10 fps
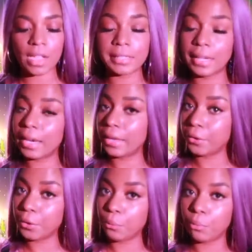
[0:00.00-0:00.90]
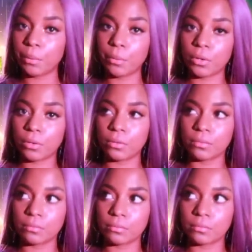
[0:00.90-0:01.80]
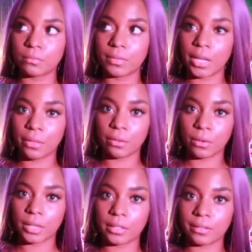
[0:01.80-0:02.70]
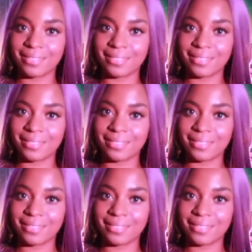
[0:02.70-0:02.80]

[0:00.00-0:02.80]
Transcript: together, we will get through it